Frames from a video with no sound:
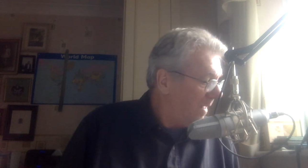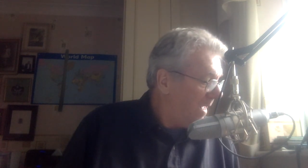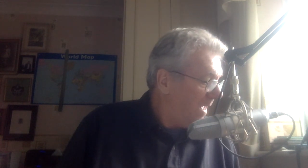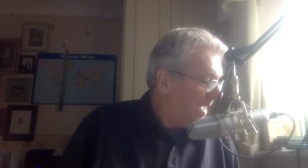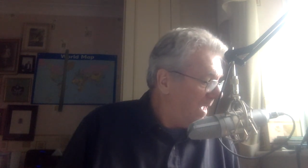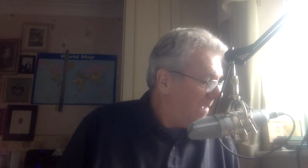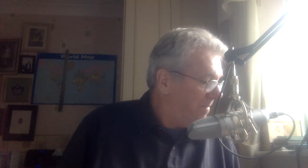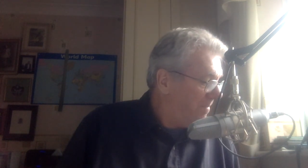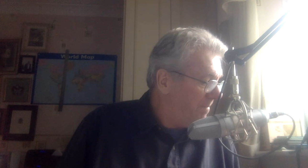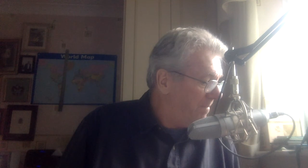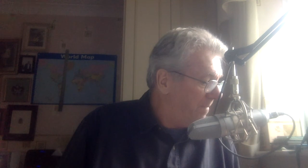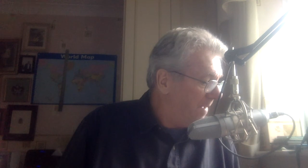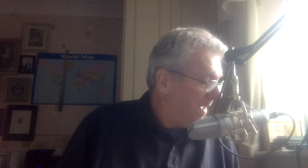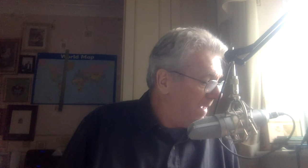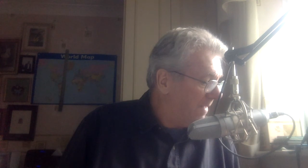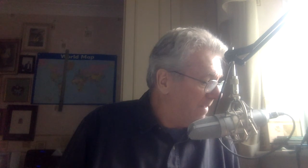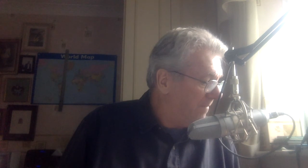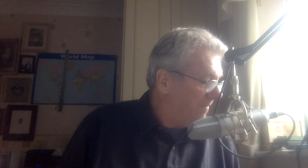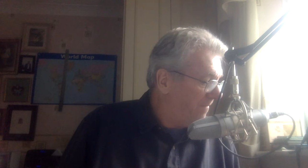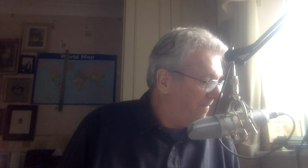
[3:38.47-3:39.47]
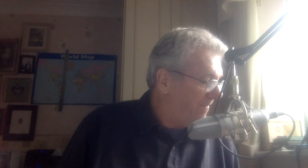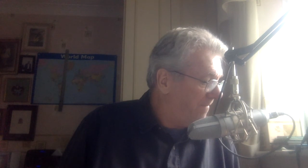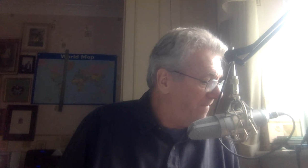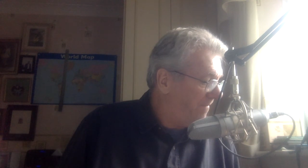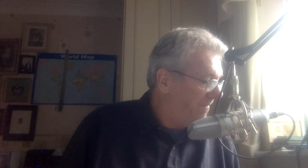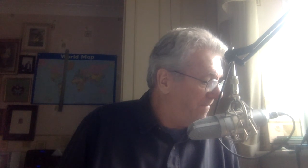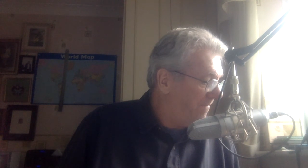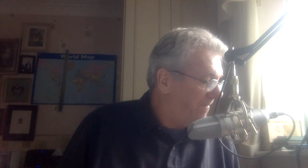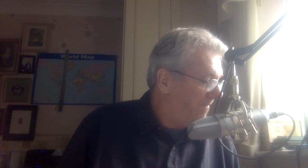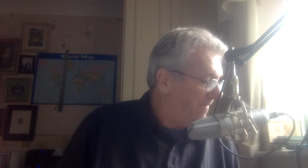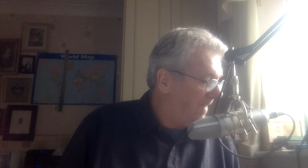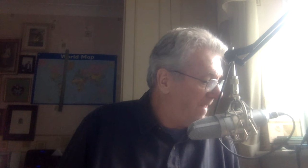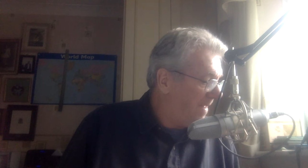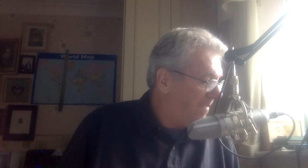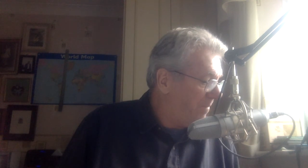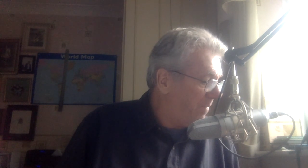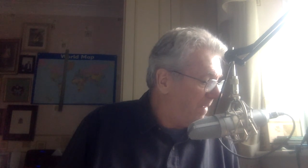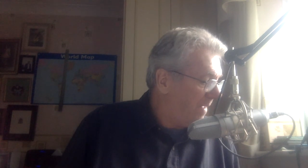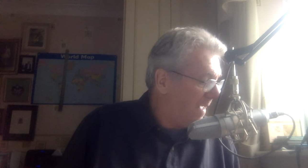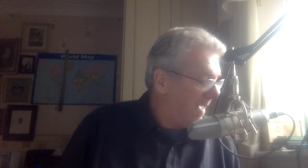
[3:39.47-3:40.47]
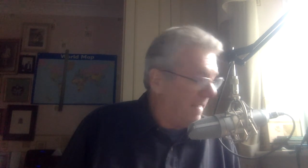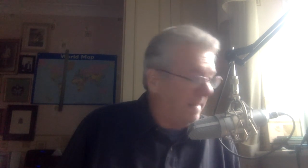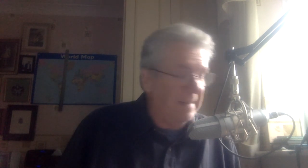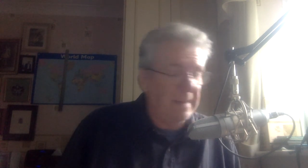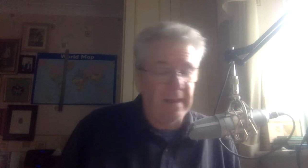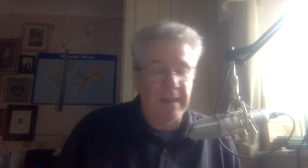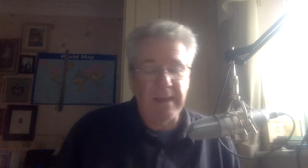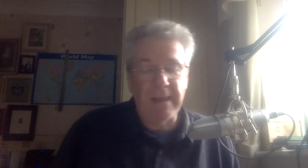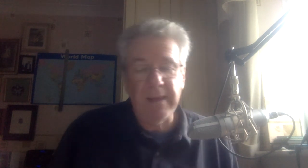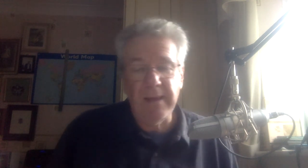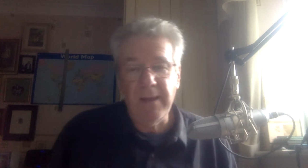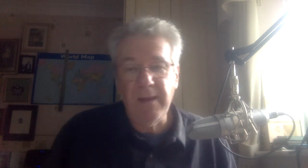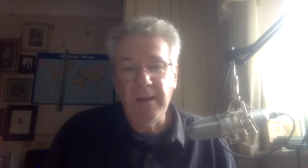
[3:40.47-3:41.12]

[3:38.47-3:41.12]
and Philip Henley,